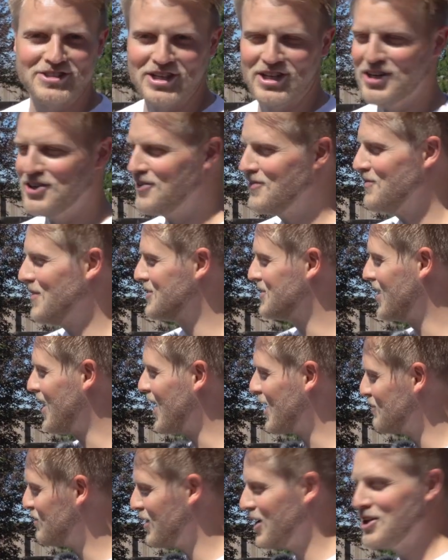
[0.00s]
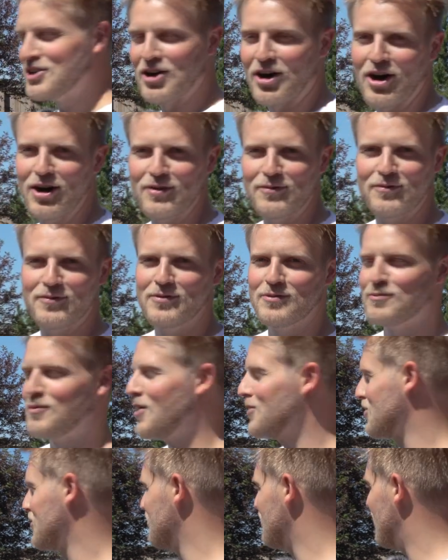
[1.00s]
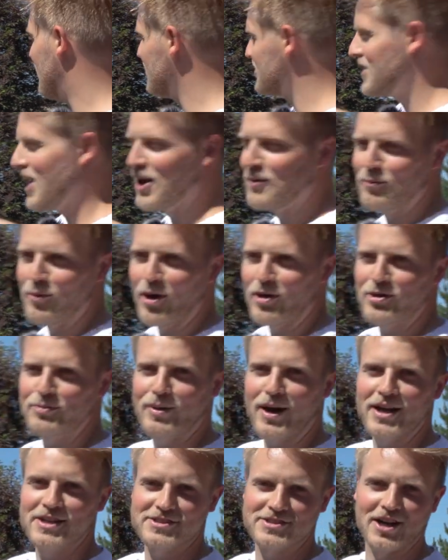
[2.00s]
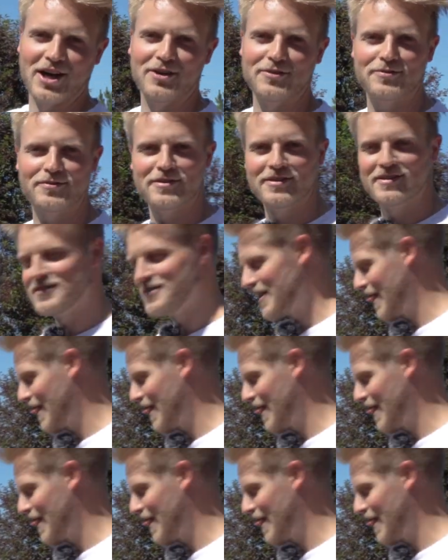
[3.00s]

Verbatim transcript: too is that I can play golf while the lawn is getting water by itself.